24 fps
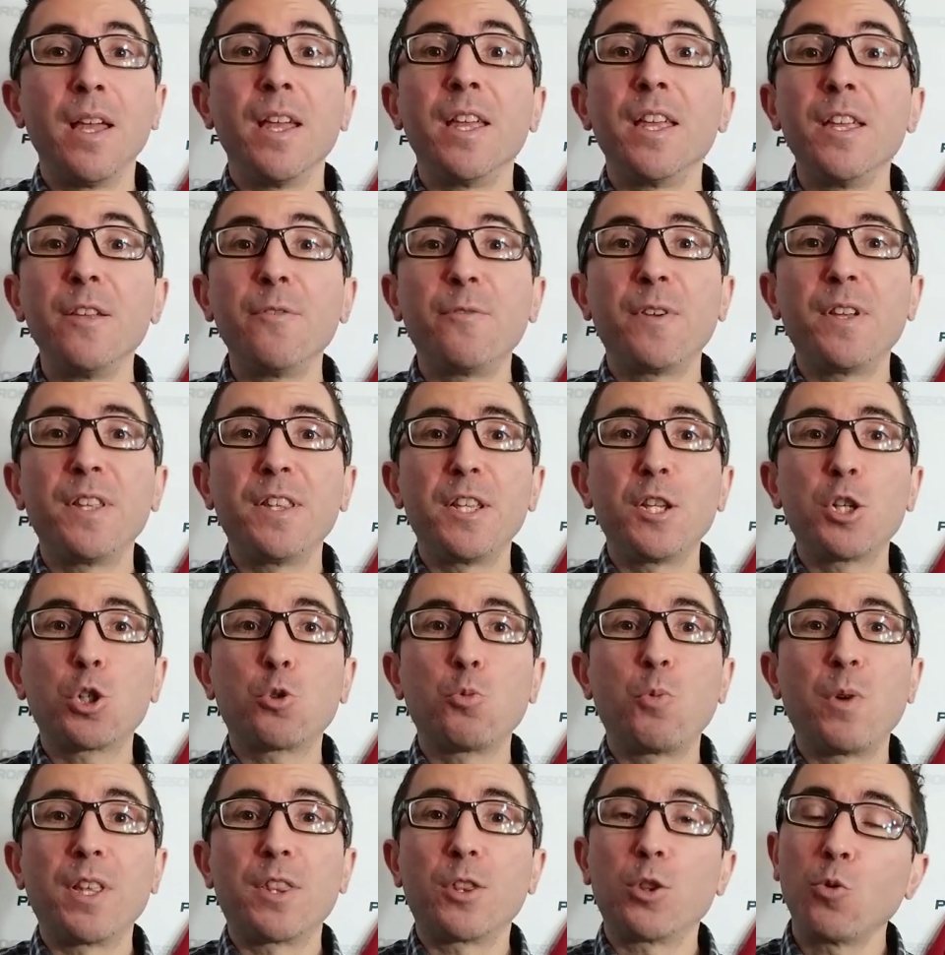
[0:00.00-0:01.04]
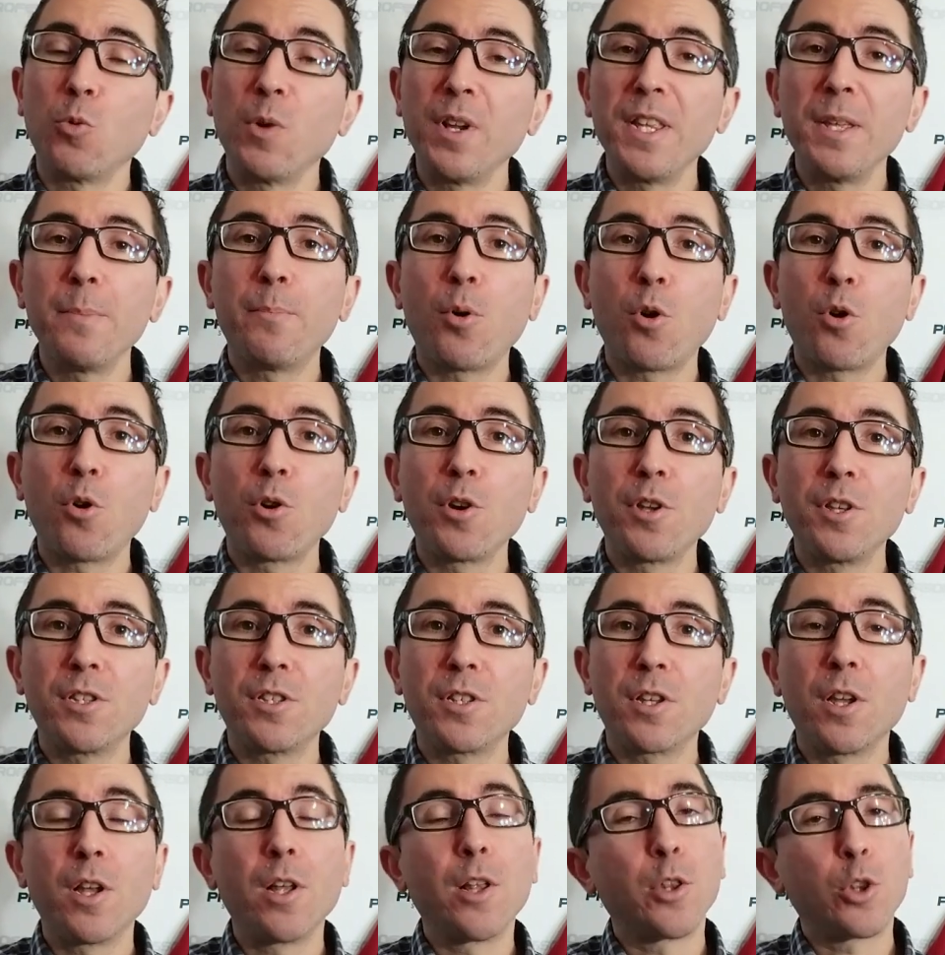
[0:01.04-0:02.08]
He finished with 20 points,
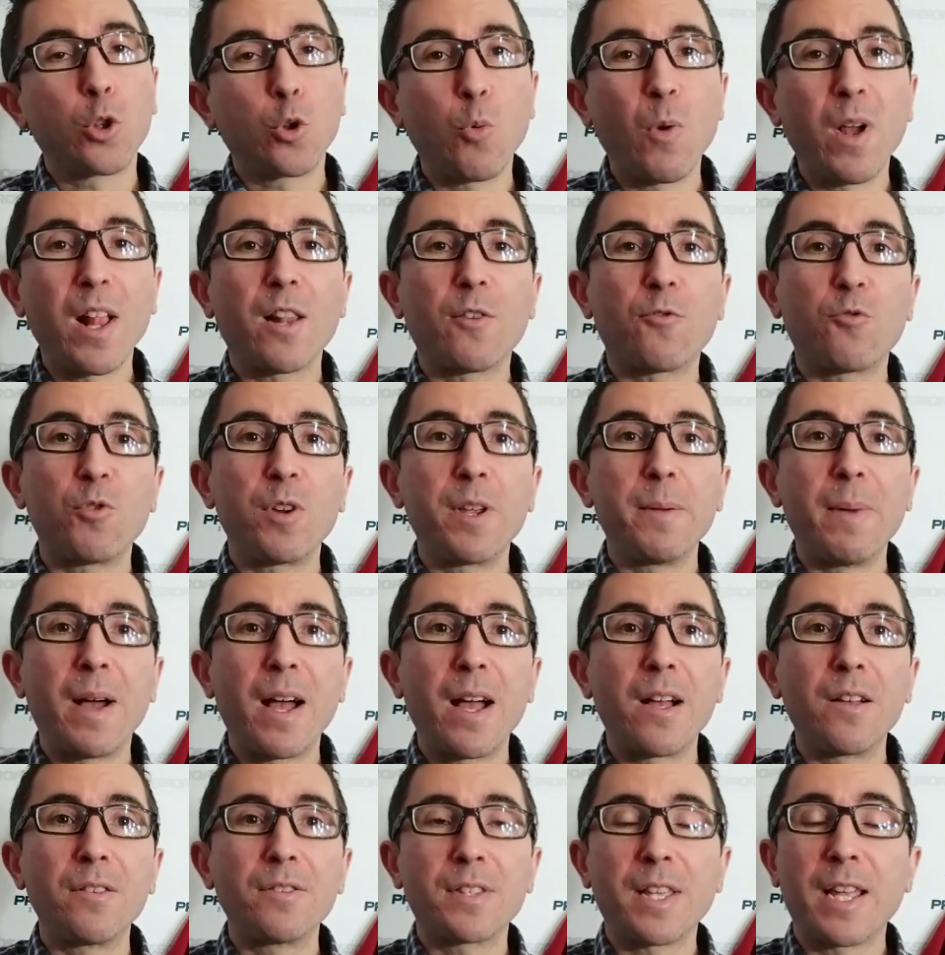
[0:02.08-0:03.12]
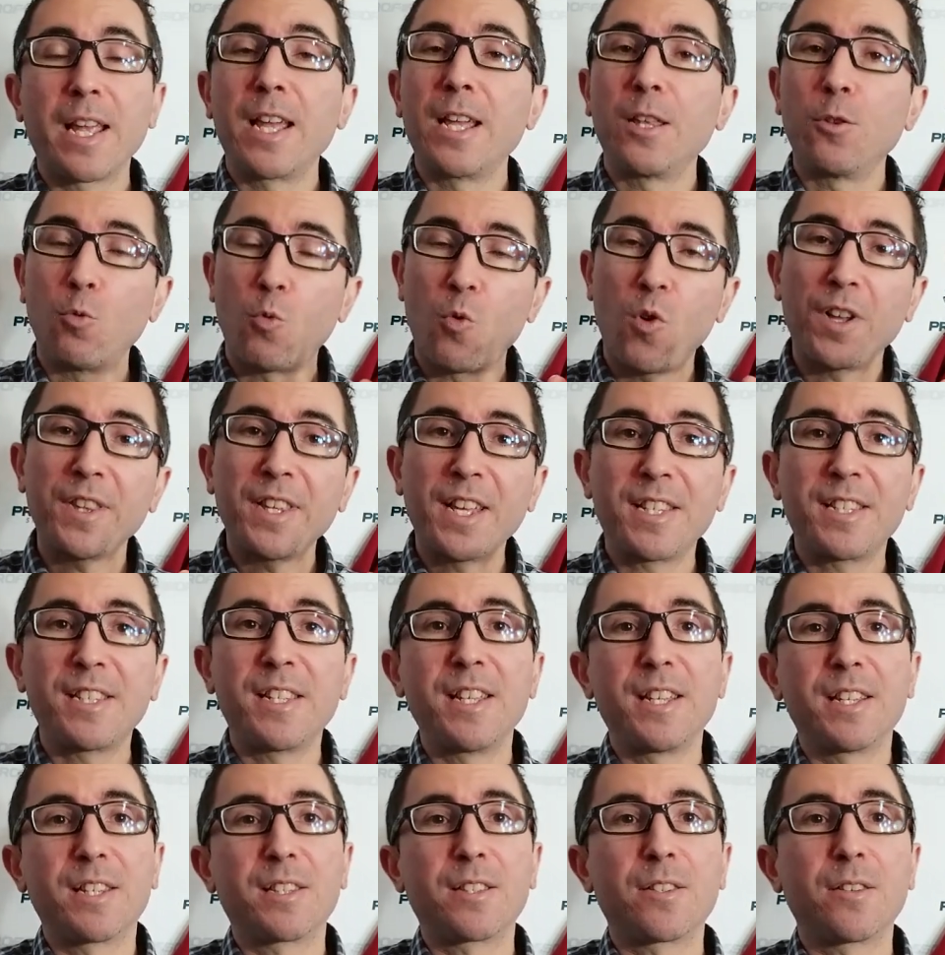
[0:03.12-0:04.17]
12 rebounds and 1
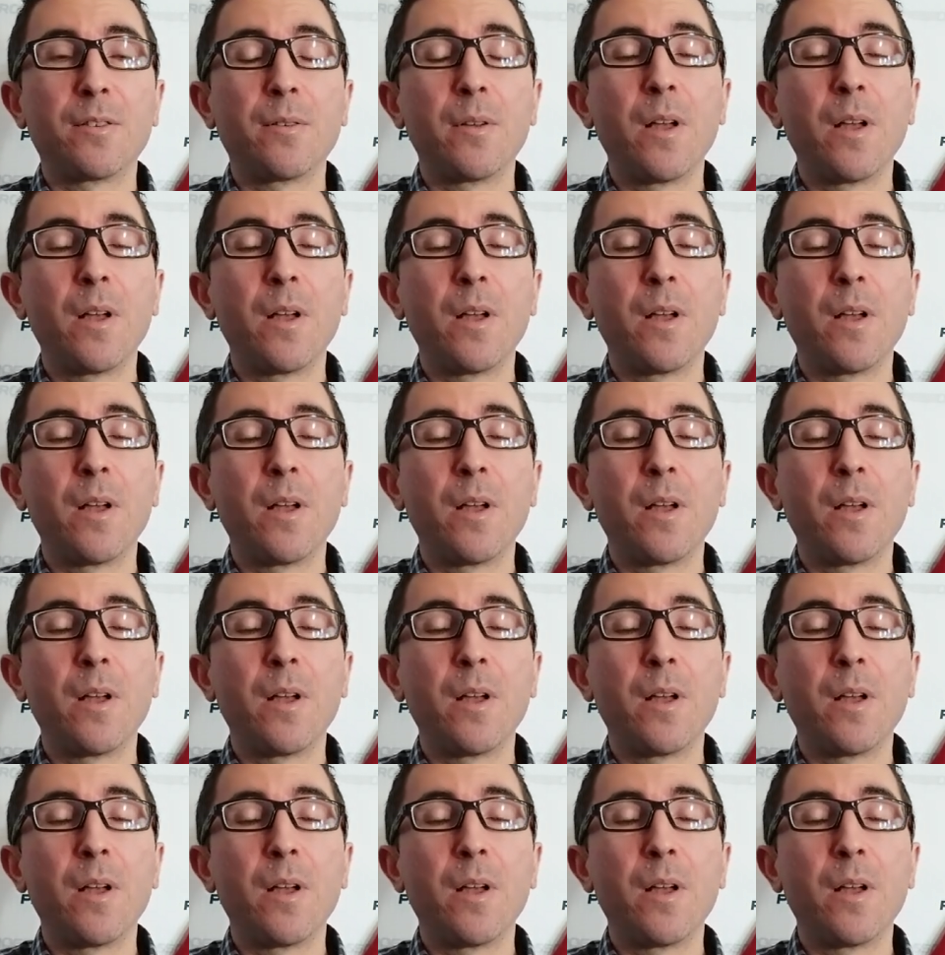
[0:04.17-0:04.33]
assist,